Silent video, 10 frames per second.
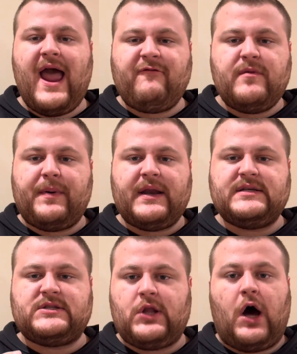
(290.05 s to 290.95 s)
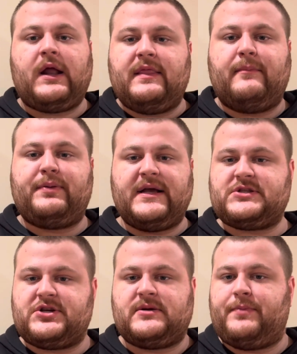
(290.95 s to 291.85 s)
Everybody's not in the
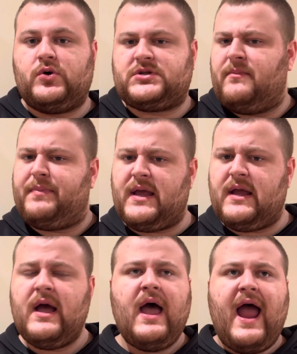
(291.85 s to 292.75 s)
place they're supposed to be,